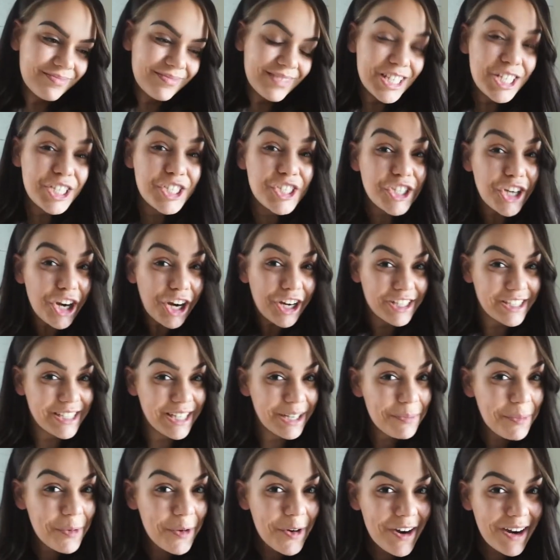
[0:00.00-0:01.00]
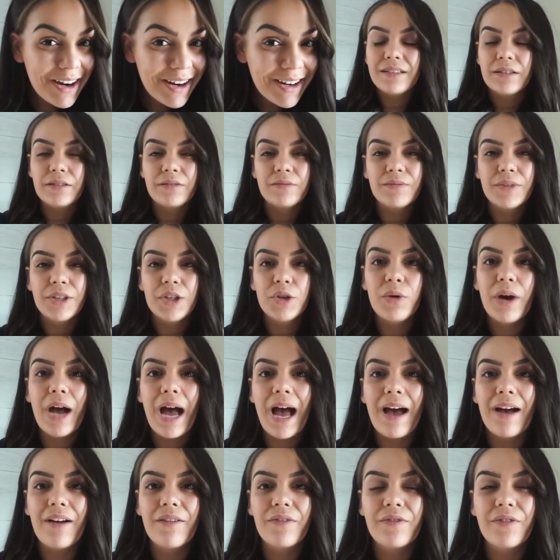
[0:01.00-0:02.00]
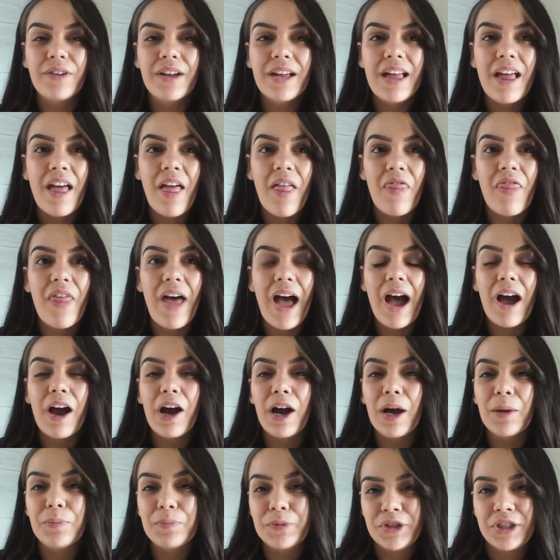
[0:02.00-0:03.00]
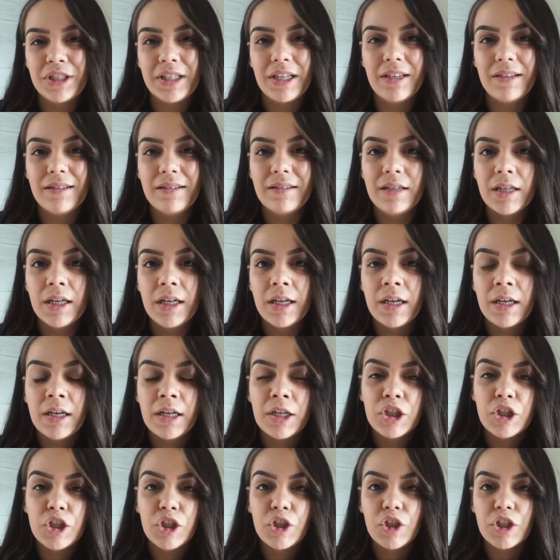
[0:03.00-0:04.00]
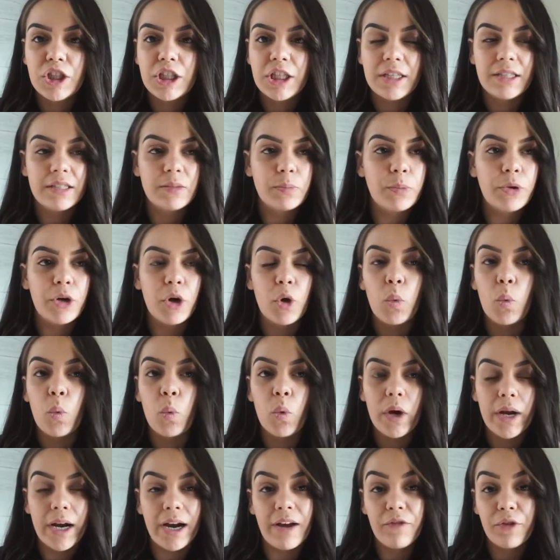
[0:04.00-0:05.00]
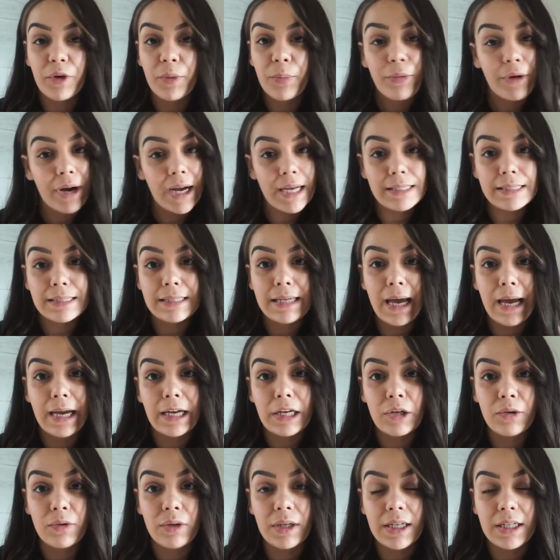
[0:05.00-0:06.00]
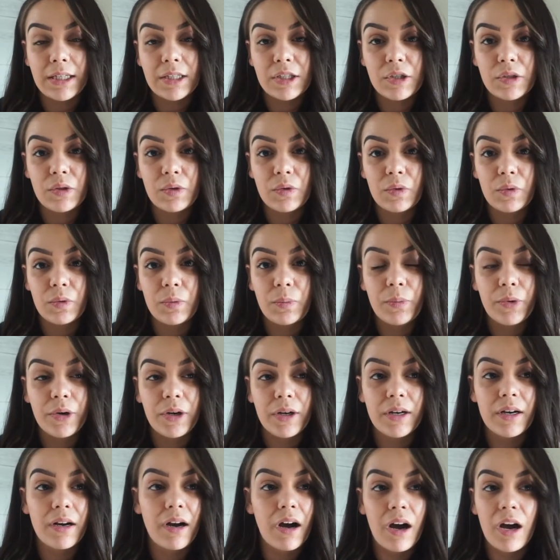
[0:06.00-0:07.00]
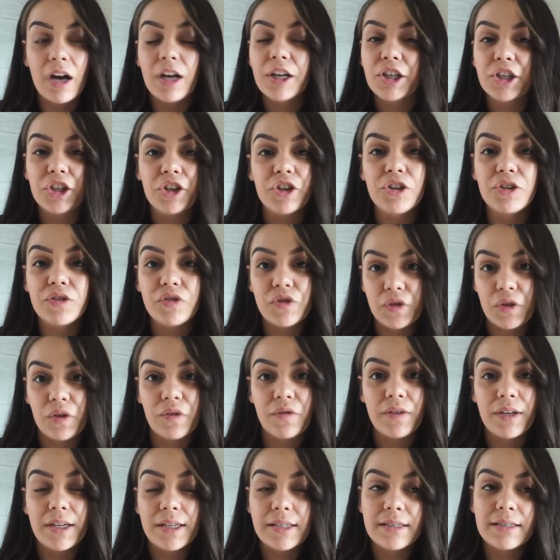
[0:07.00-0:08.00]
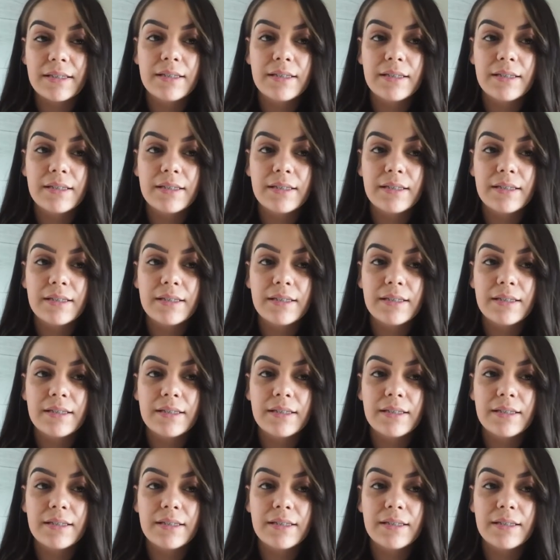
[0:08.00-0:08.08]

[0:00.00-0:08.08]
charging more, you have that option to just put whatever price tag you need to put on your service.